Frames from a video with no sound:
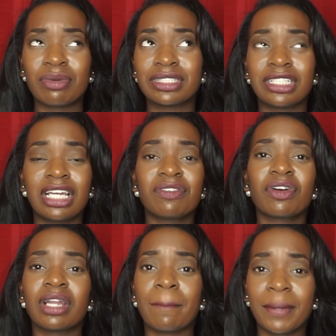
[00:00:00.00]
never
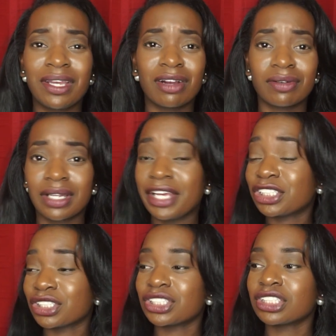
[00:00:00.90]
gonna be a
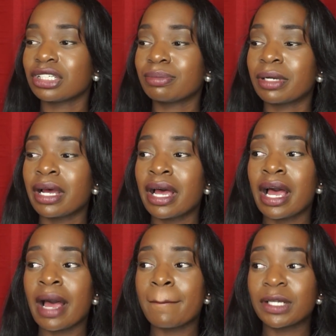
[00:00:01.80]
relationship
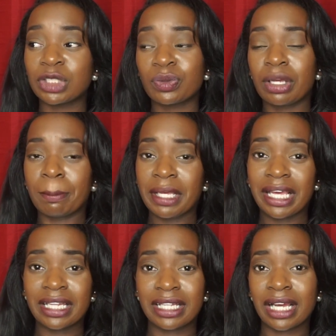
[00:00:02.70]
between me
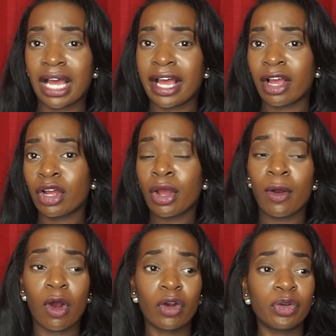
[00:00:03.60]
and the guy,
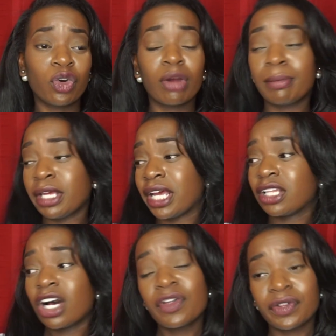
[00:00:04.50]
or nor me and
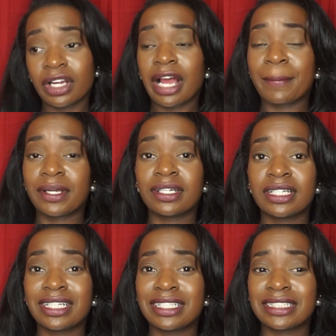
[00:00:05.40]
the other guy,
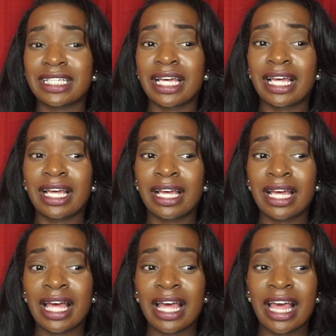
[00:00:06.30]
because
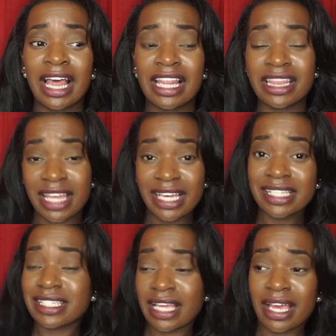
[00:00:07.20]
they
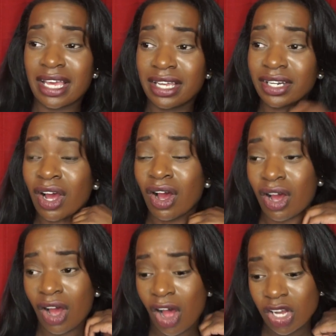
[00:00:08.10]
stayed
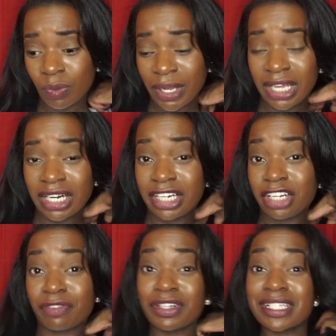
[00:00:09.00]
all the way in a
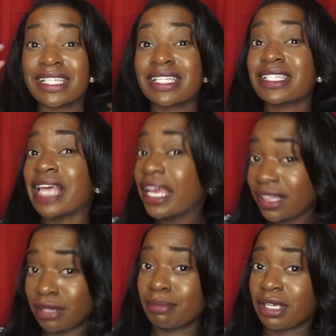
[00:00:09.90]
different
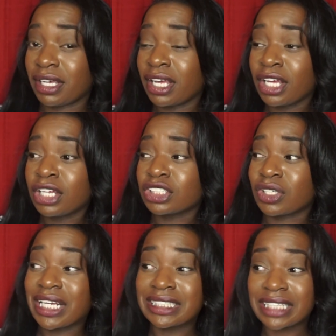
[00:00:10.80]
state than me. So
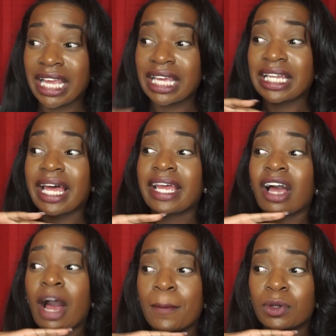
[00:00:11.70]
they stayed like
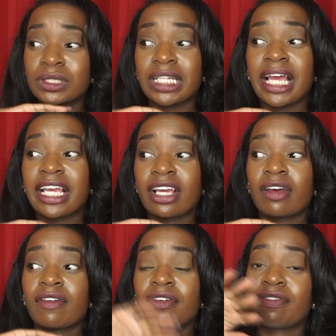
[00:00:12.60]
almost
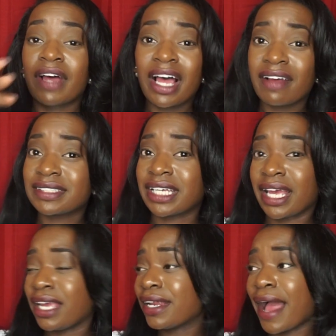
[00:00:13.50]
like 5 to
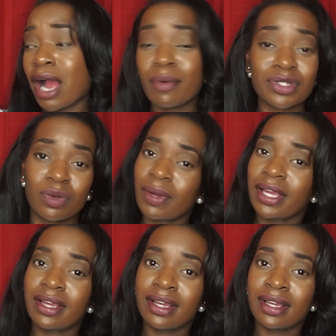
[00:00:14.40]
8 hours
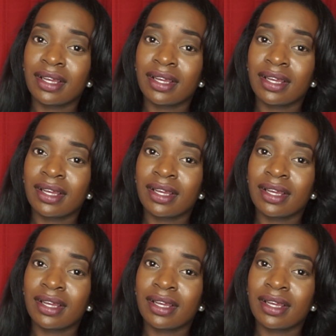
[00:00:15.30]
away,